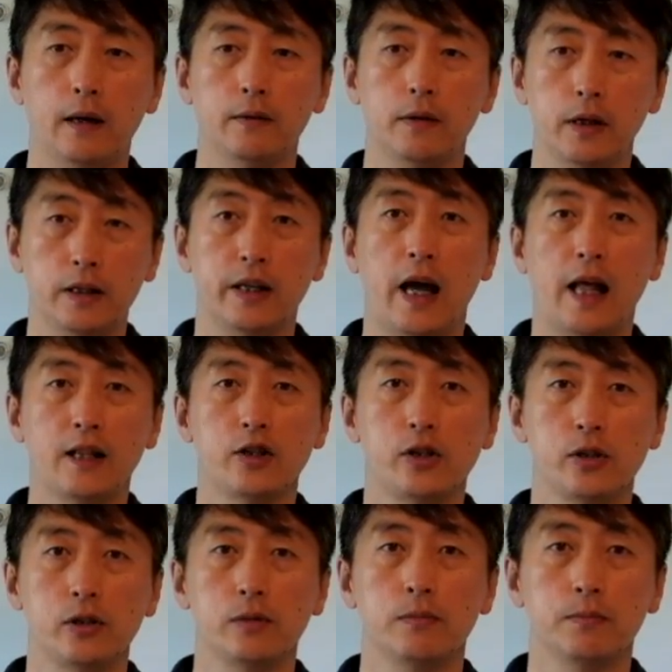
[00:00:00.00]

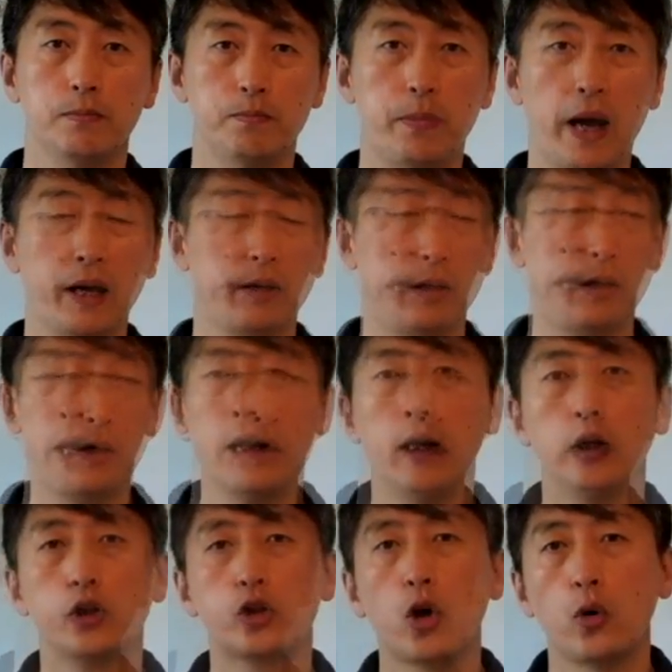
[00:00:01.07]
analysis better.
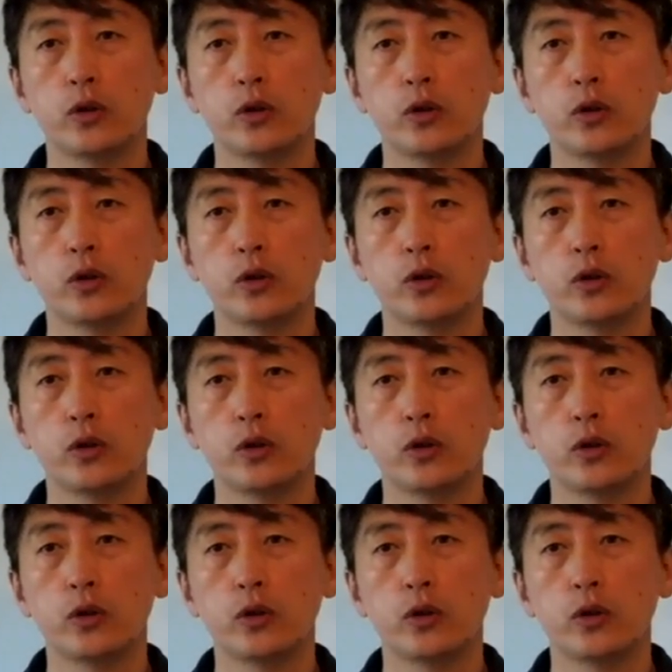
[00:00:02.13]
So